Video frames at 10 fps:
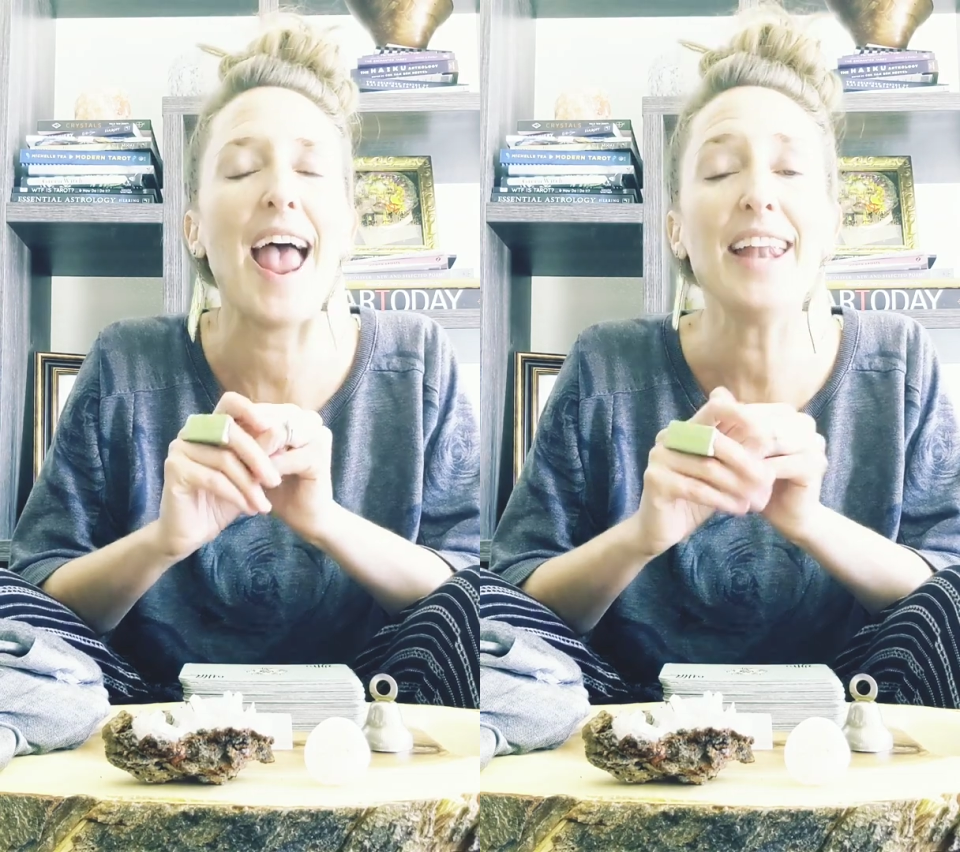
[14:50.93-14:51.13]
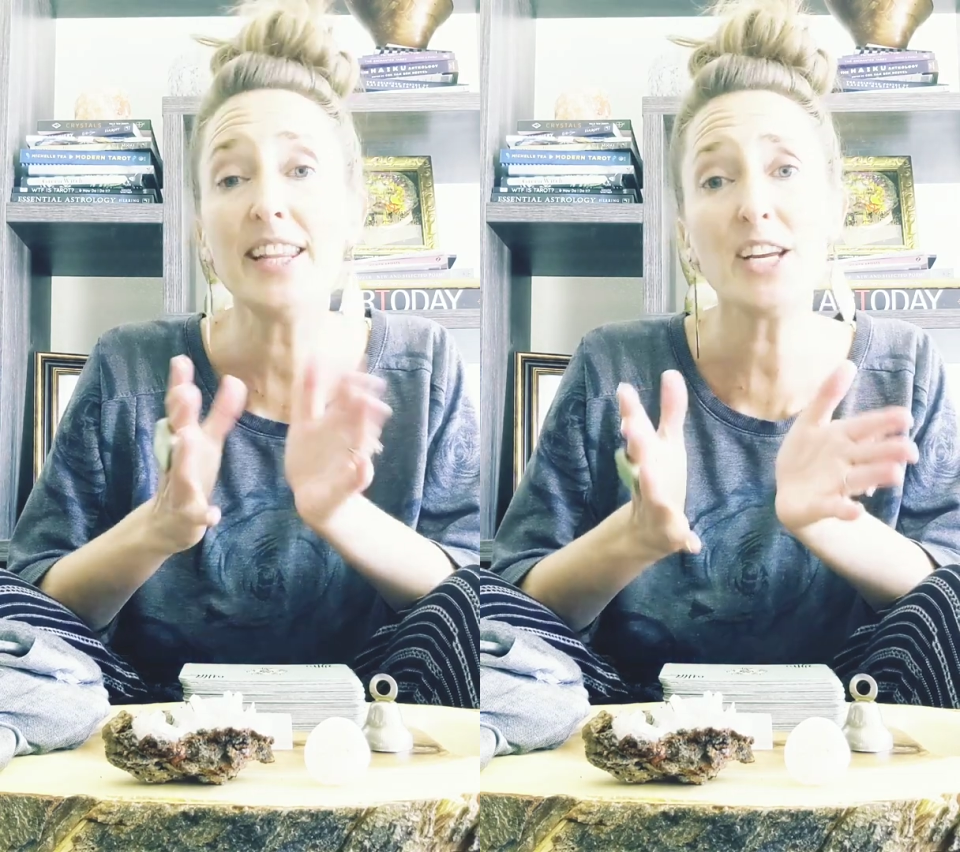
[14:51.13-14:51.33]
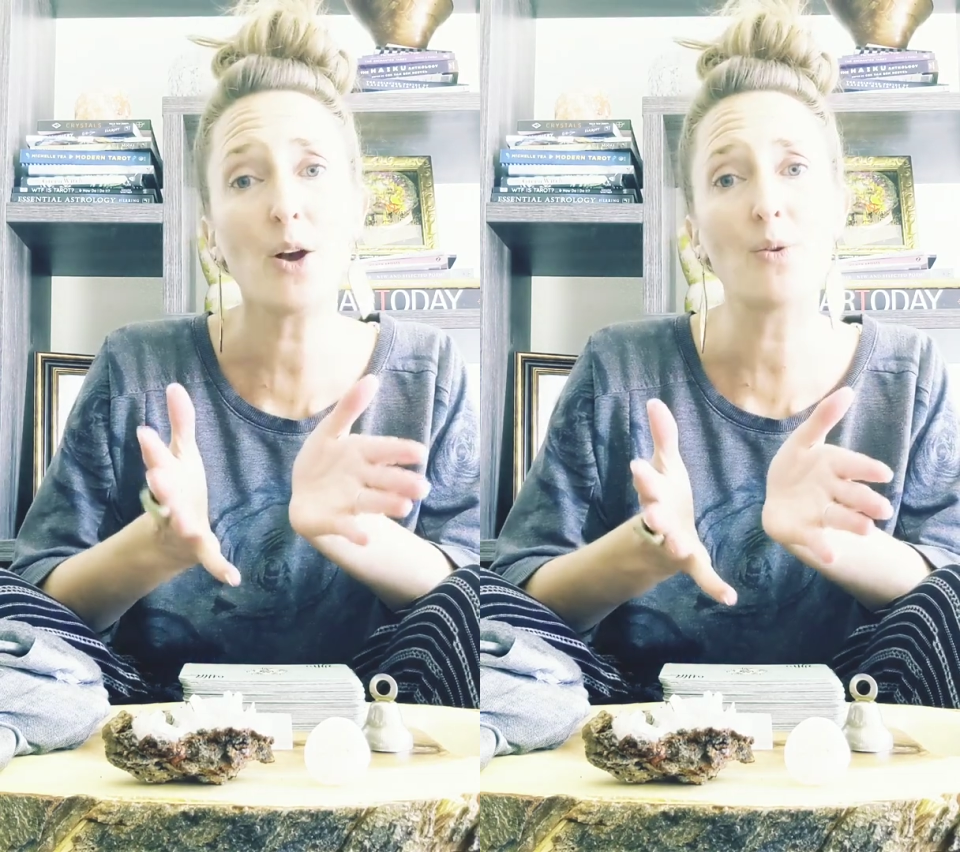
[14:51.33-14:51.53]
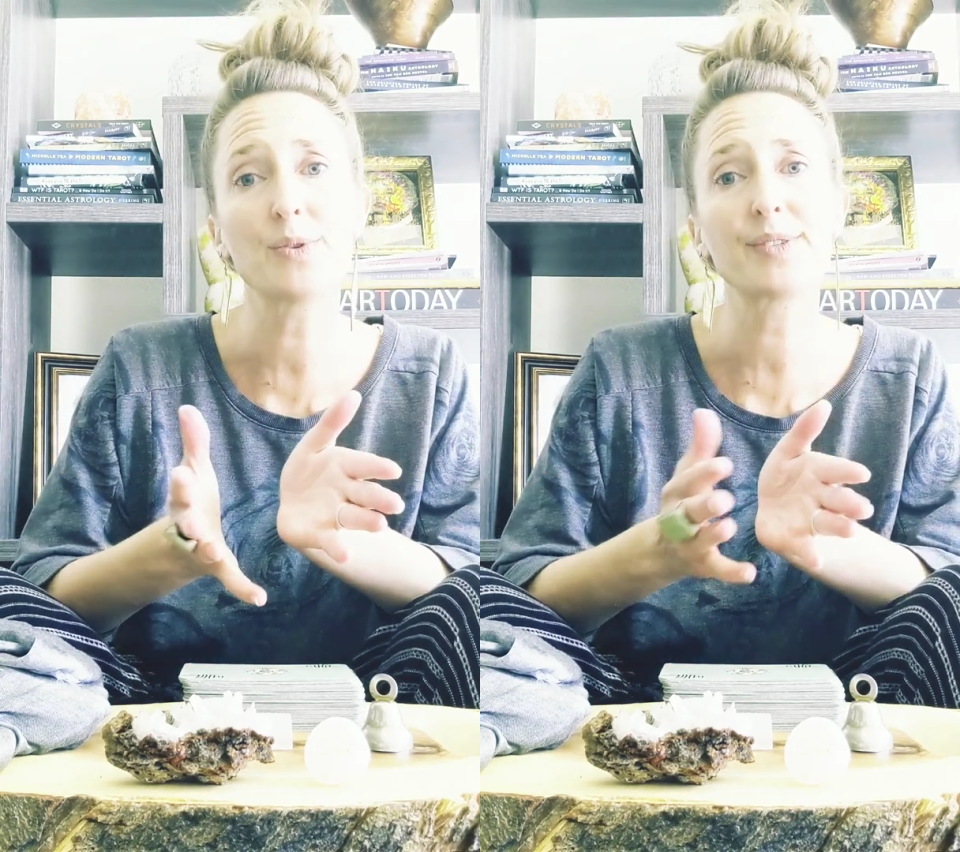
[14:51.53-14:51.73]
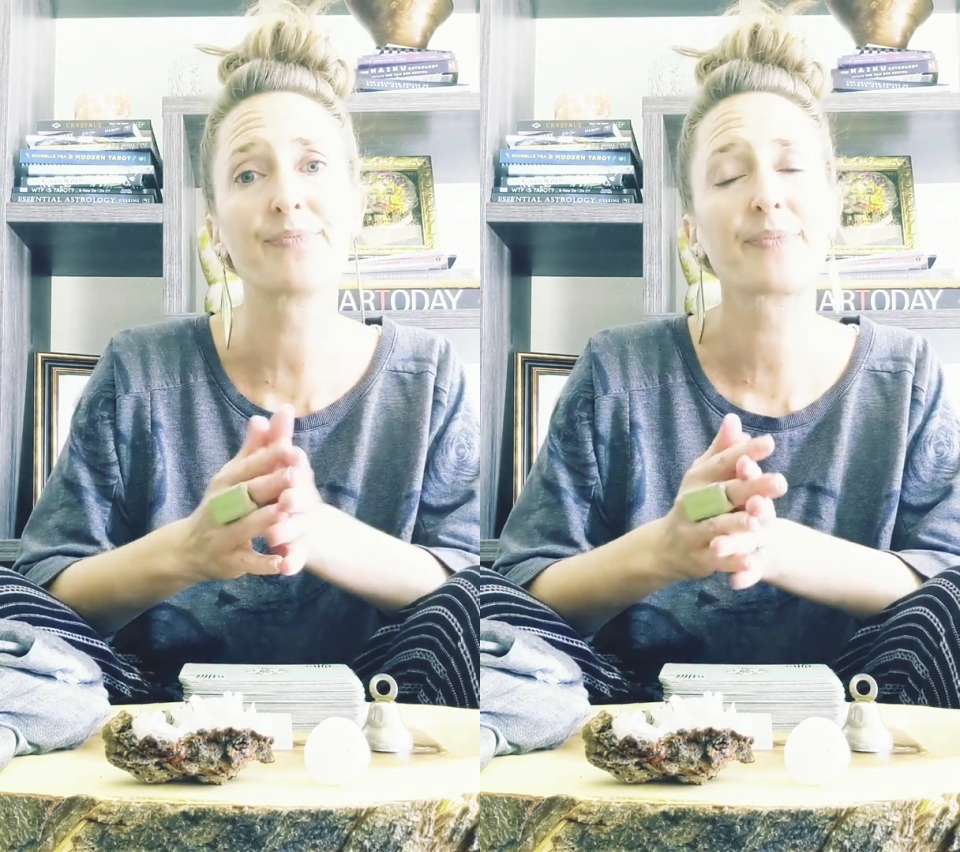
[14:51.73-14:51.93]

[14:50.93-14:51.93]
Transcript: anything goes.